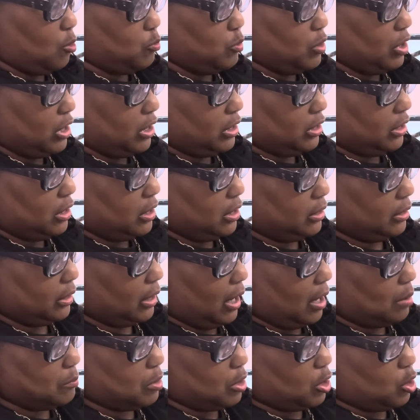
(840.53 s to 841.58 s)
we're going to,
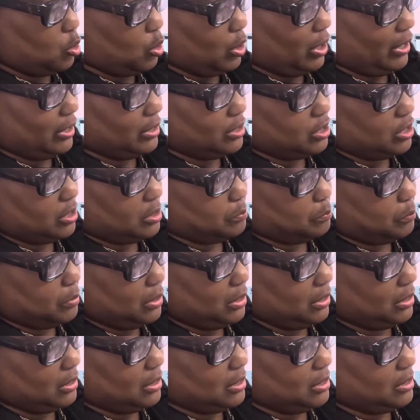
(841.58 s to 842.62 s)
I'm going to go ahead and just
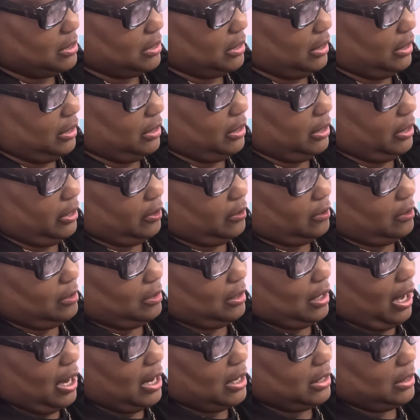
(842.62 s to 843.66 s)
put this in here
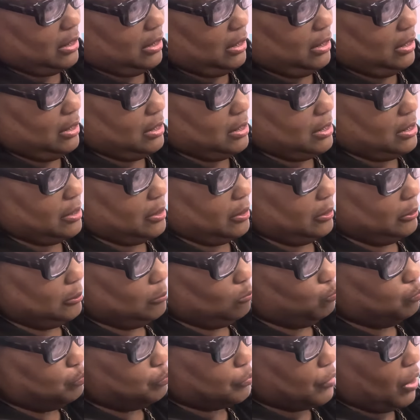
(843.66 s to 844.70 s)
like this.
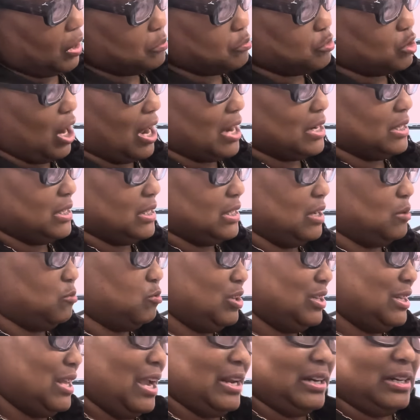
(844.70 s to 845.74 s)
I'm trying to see
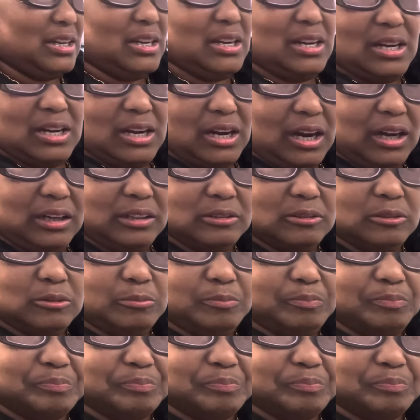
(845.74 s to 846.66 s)
where that go.